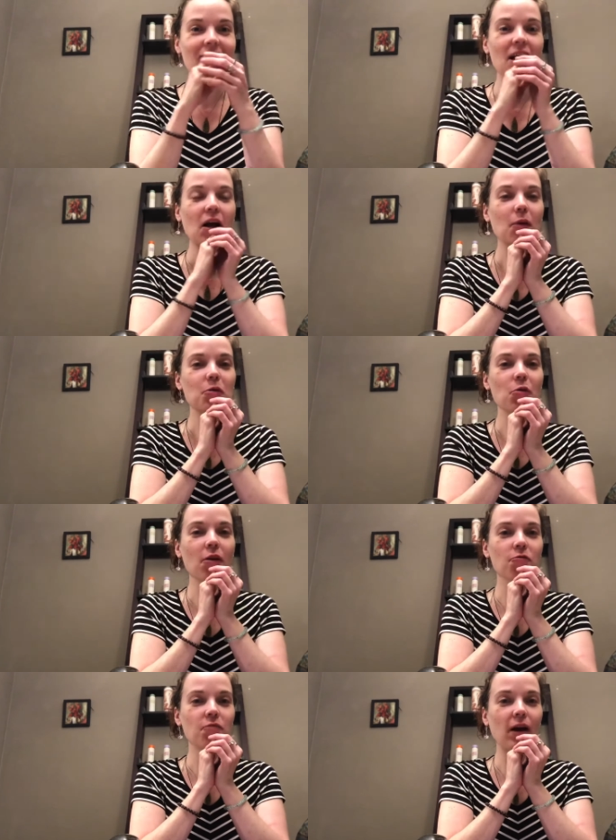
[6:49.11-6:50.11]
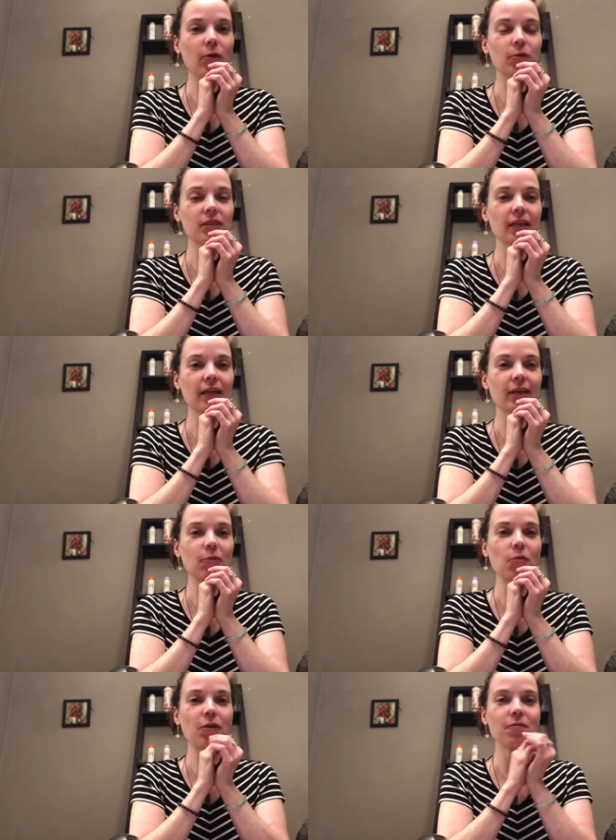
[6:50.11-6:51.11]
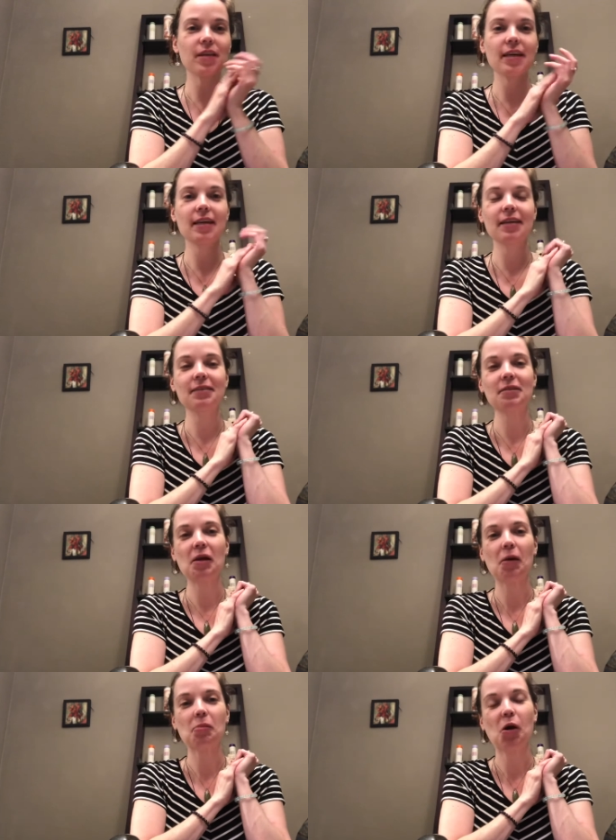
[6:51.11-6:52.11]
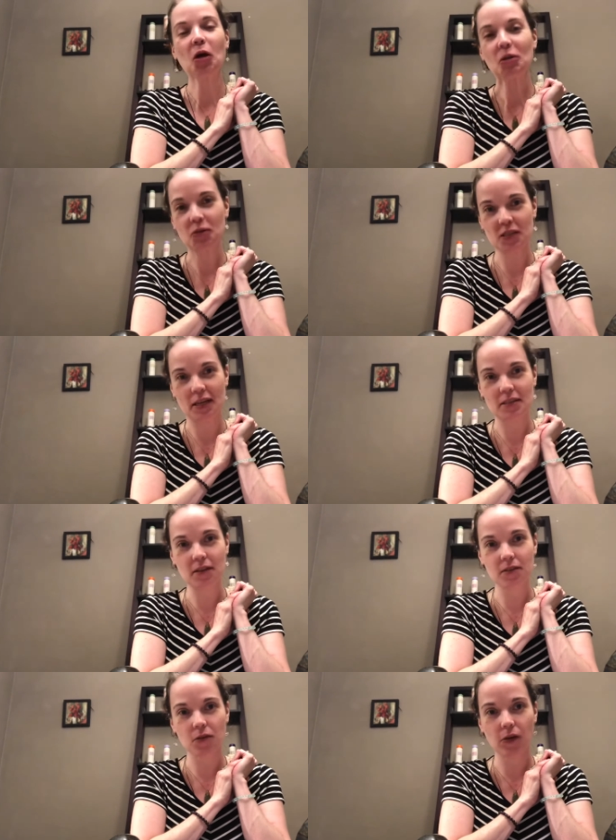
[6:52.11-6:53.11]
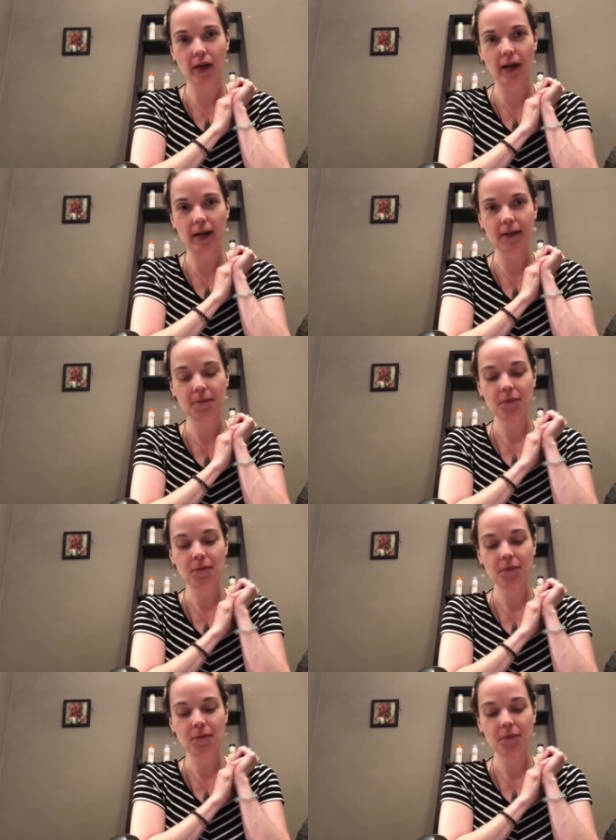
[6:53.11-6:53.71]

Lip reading: You have found one of the cardinal signs of the zodiac.